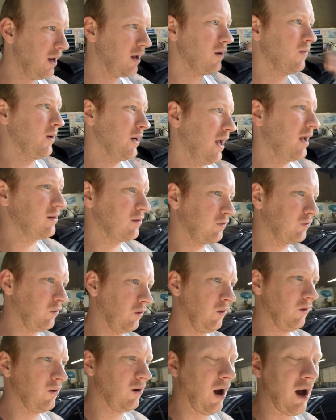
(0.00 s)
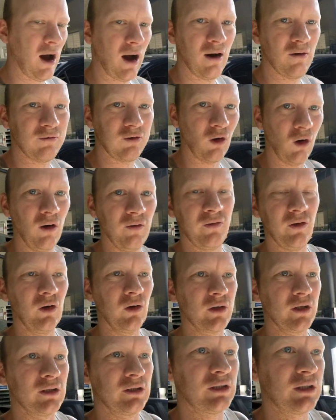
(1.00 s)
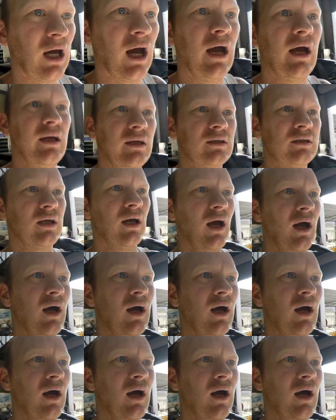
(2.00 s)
we need the floor filters changed,